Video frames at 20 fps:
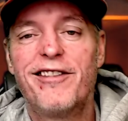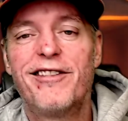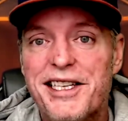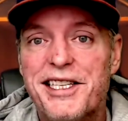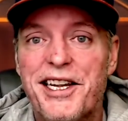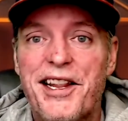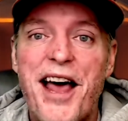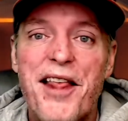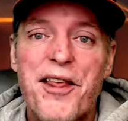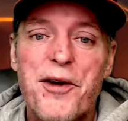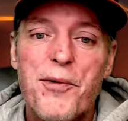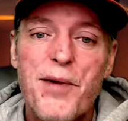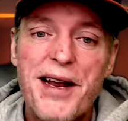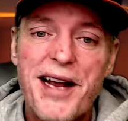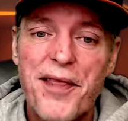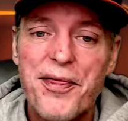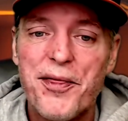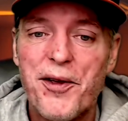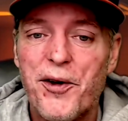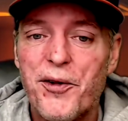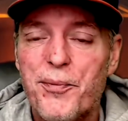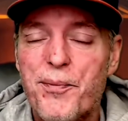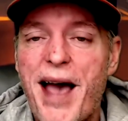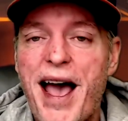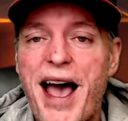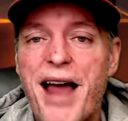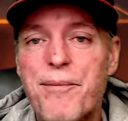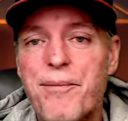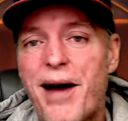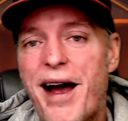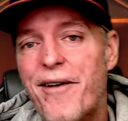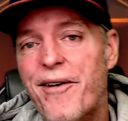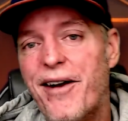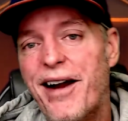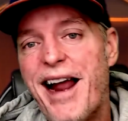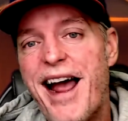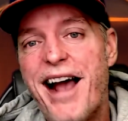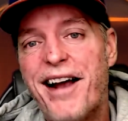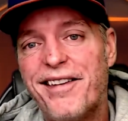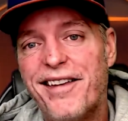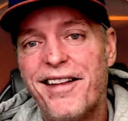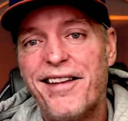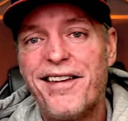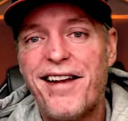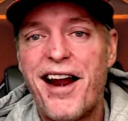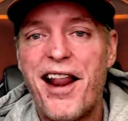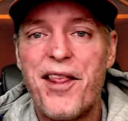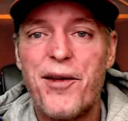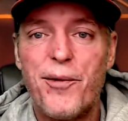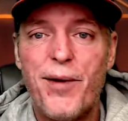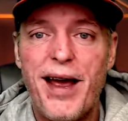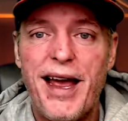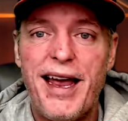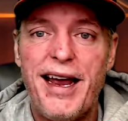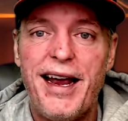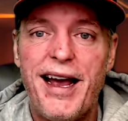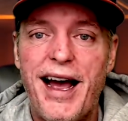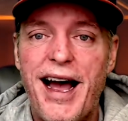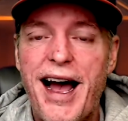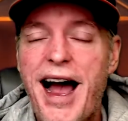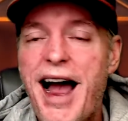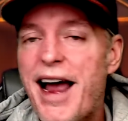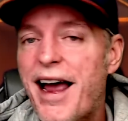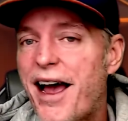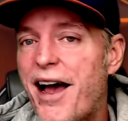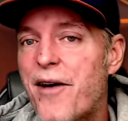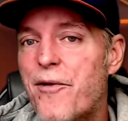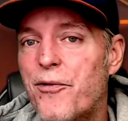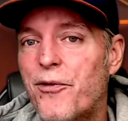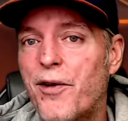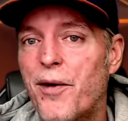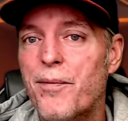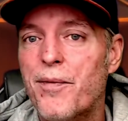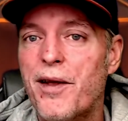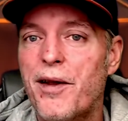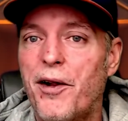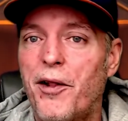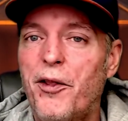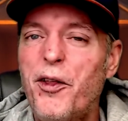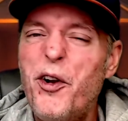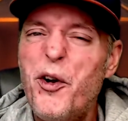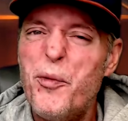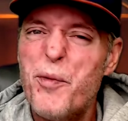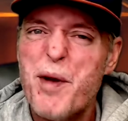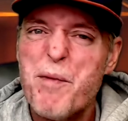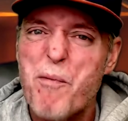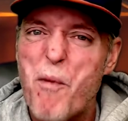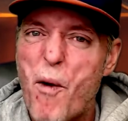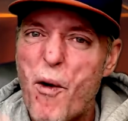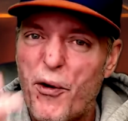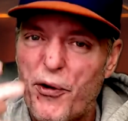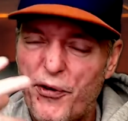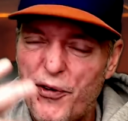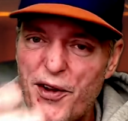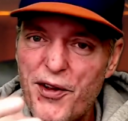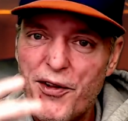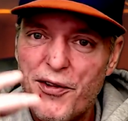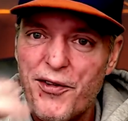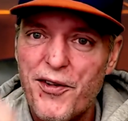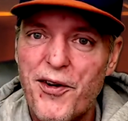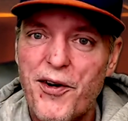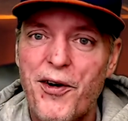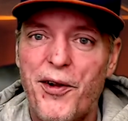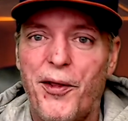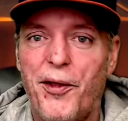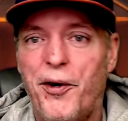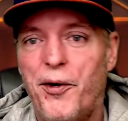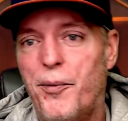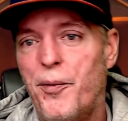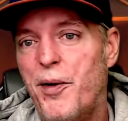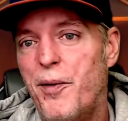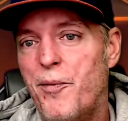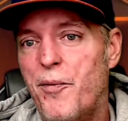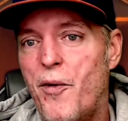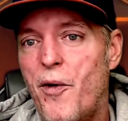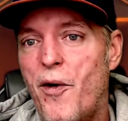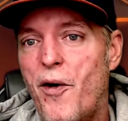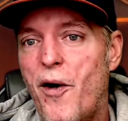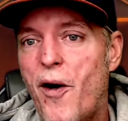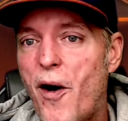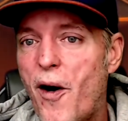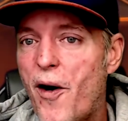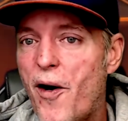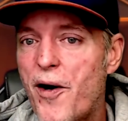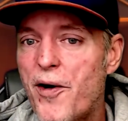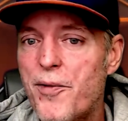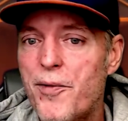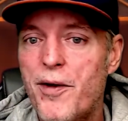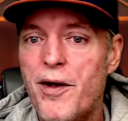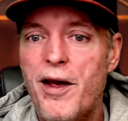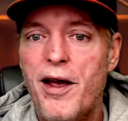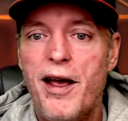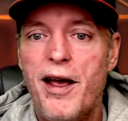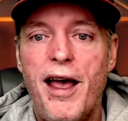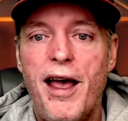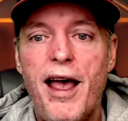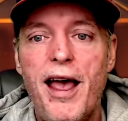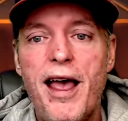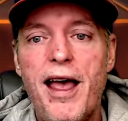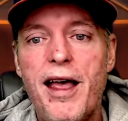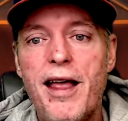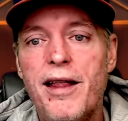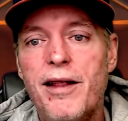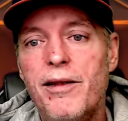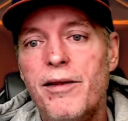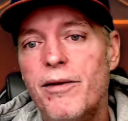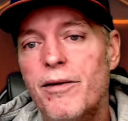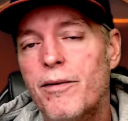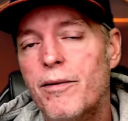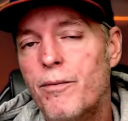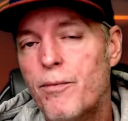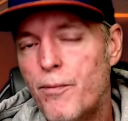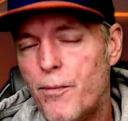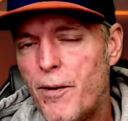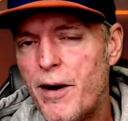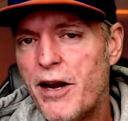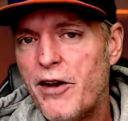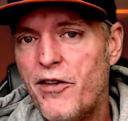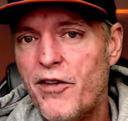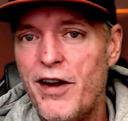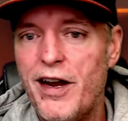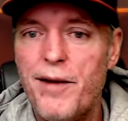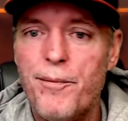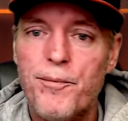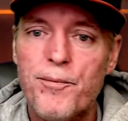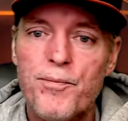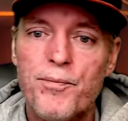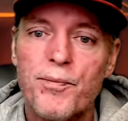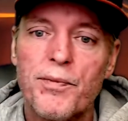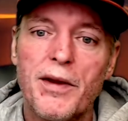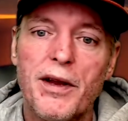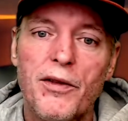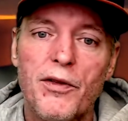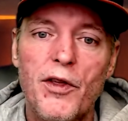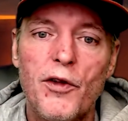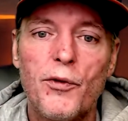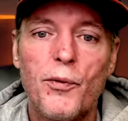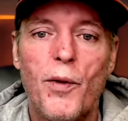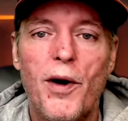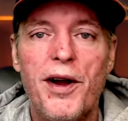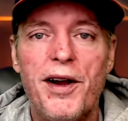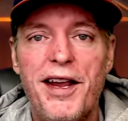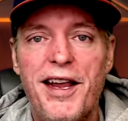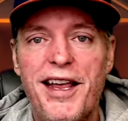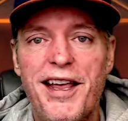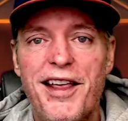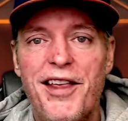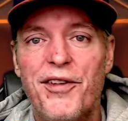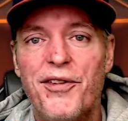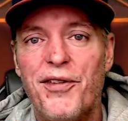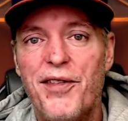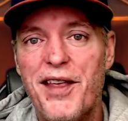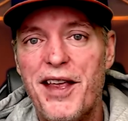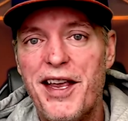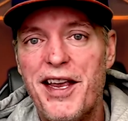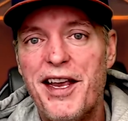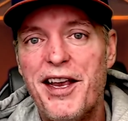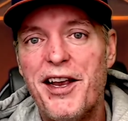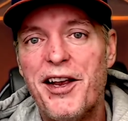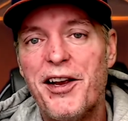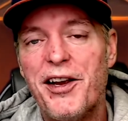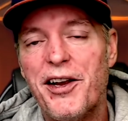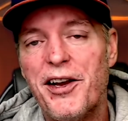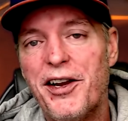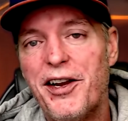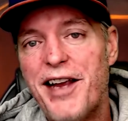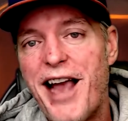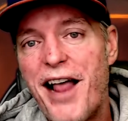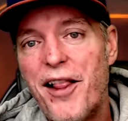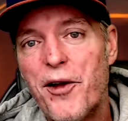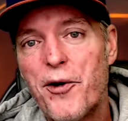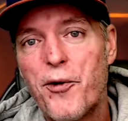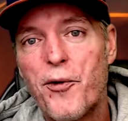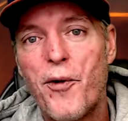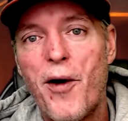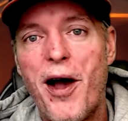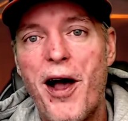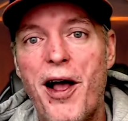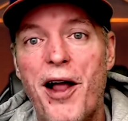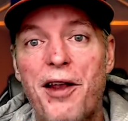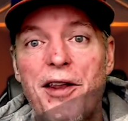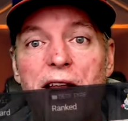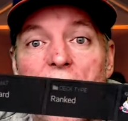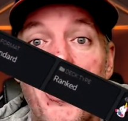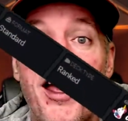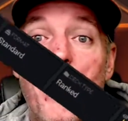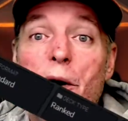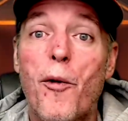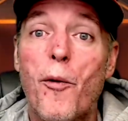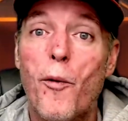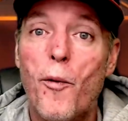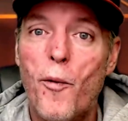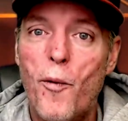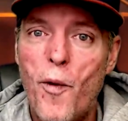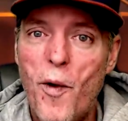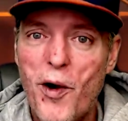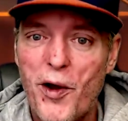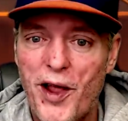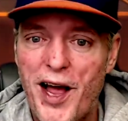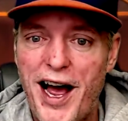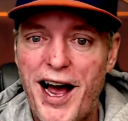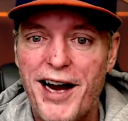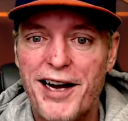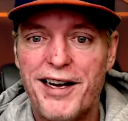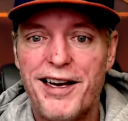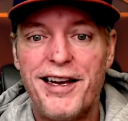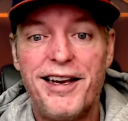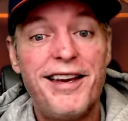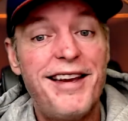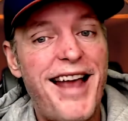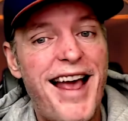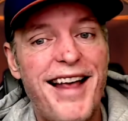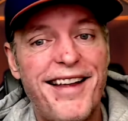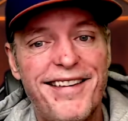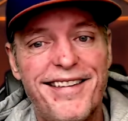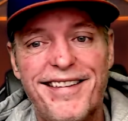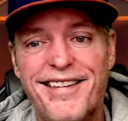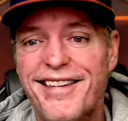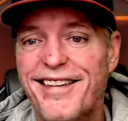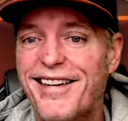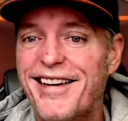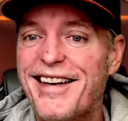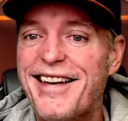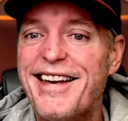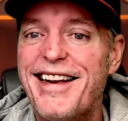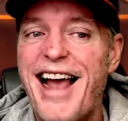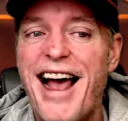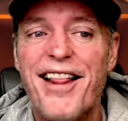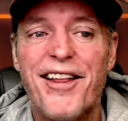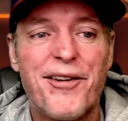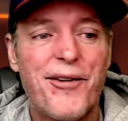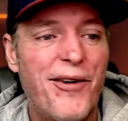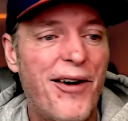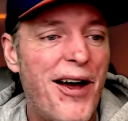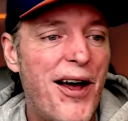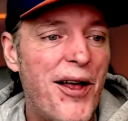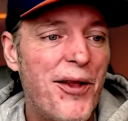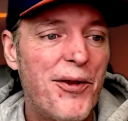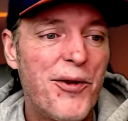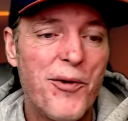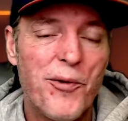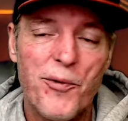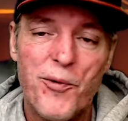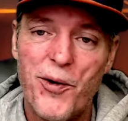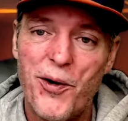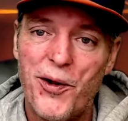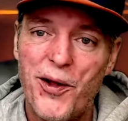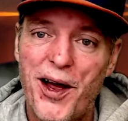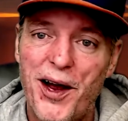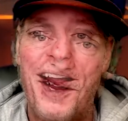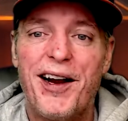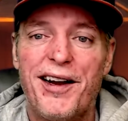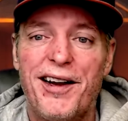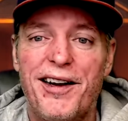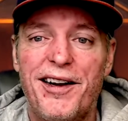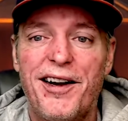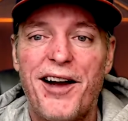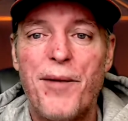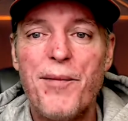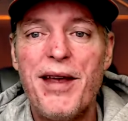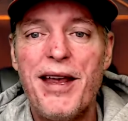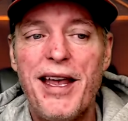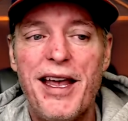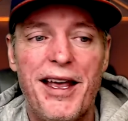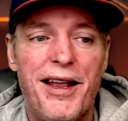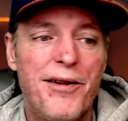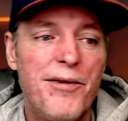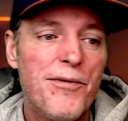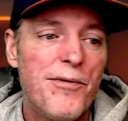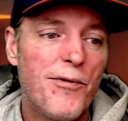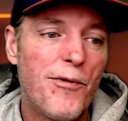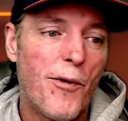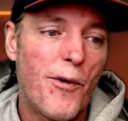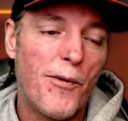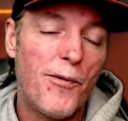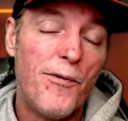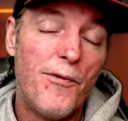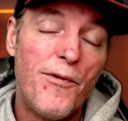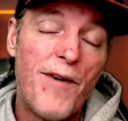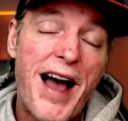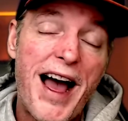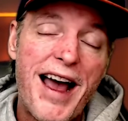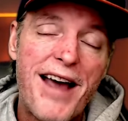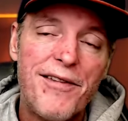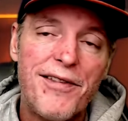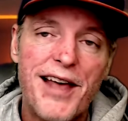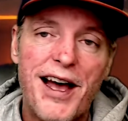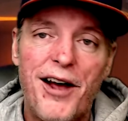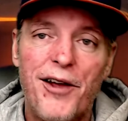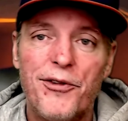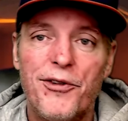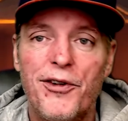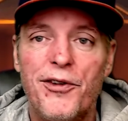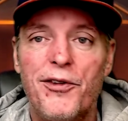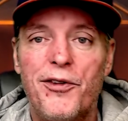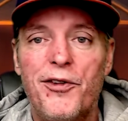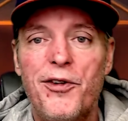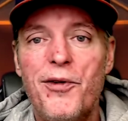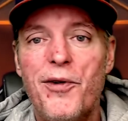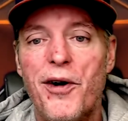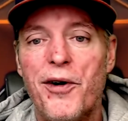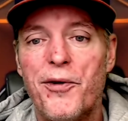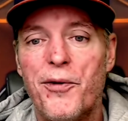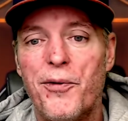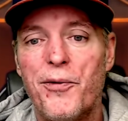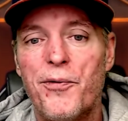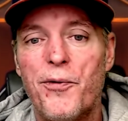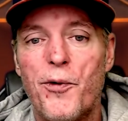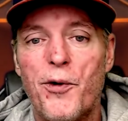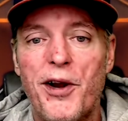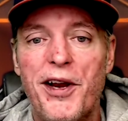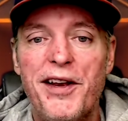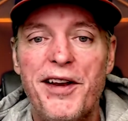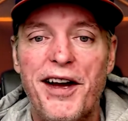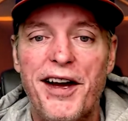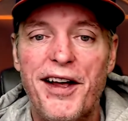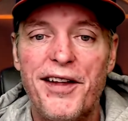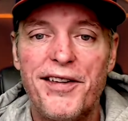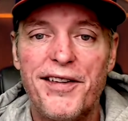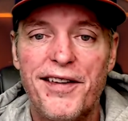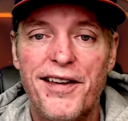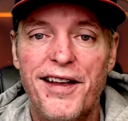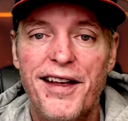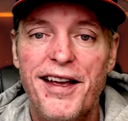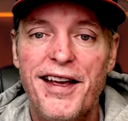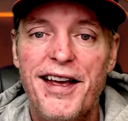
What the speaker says: So now that we got those bad pirate accents out of the way, I have something a little bit more sinister, a little bit more hard, and pretty cheap. This one is the Galakrond Warlock. Yes, Galakrond Warlock. Coming in for 5,240 dust.